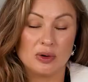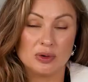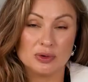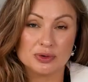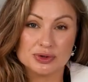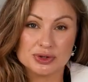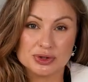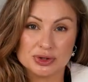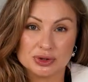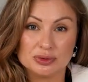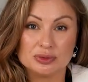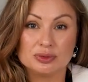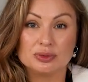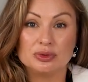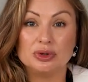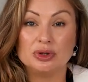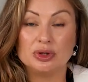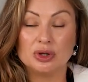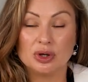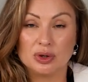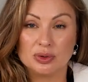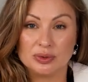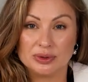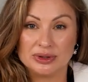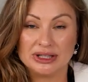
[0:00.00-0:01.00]
also
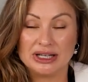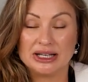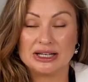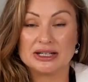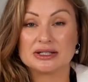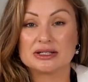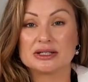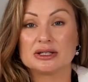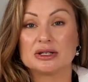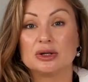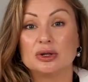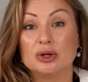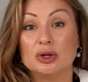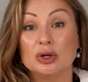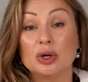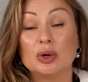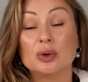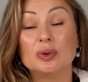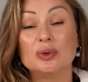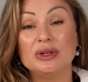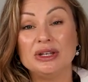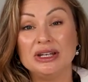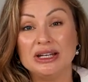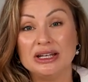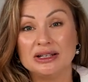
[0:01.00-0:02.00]
known as
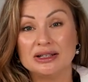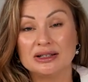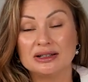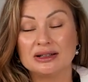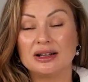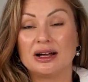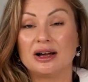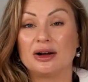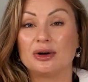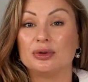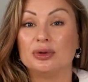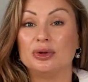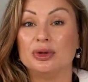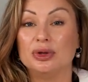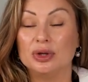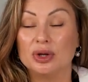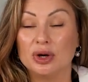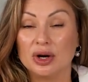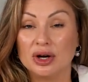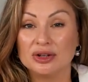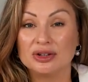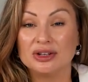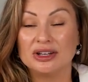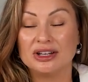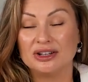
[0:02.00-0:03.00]
no needle or
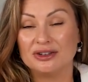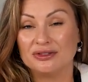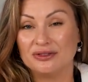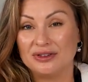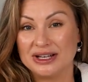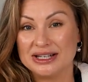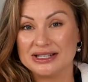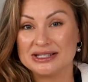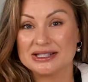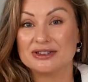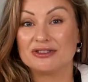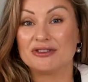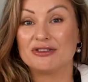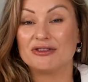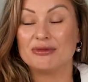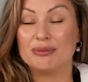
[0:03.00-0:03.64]
non-invasive